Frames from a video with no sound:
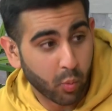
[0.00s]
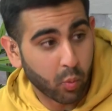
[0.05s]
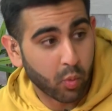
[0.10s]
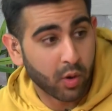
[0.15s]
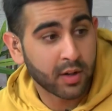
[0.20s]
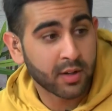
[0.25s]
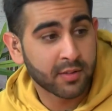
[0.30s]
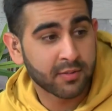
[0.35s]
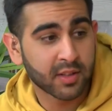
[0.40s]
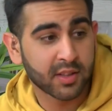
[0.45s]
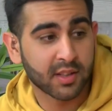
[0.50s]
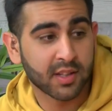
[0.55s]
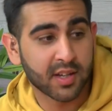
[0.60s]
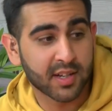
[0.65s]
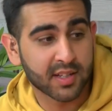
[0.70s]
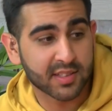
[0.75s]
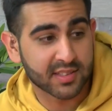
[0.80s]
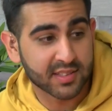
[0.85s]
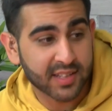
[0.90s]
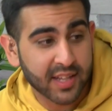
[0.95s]
One of
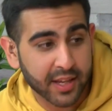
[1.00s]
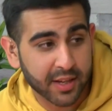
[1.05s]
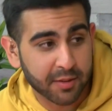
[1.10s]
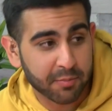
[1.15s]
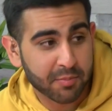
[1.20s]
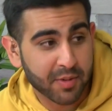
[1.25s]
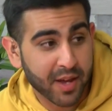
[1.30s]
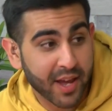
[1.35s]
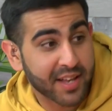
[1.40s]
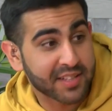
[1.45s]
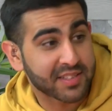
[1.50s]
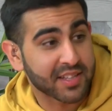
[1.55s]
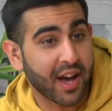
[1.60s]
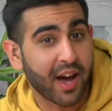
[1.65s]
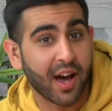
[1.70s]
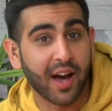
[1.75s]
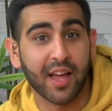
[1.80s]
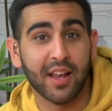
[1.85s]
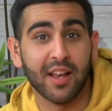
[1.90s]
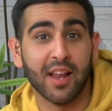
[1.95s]
Allah's name is
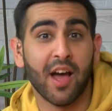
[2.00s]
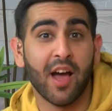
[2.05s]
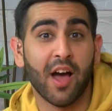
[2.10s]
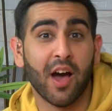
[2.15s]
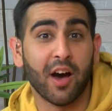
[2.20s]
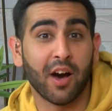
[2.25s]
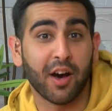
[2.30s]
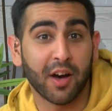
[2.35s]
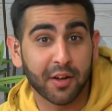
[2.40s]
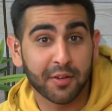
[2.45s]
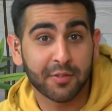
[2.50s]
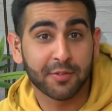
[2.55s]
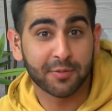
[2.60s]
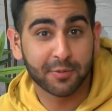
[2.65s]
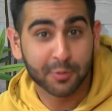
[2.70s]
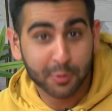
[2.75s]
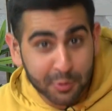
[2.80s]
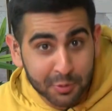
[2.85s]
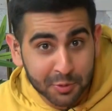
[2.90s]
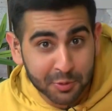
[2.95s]

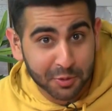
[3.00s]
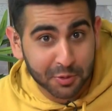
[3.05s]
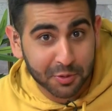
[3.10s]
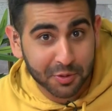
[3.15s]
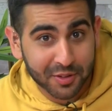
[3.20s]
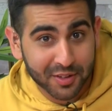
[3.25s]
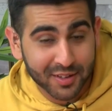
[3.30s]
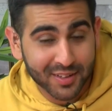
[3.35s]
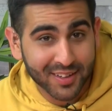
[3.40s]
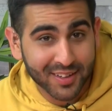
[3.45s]
Al-Ghafoor.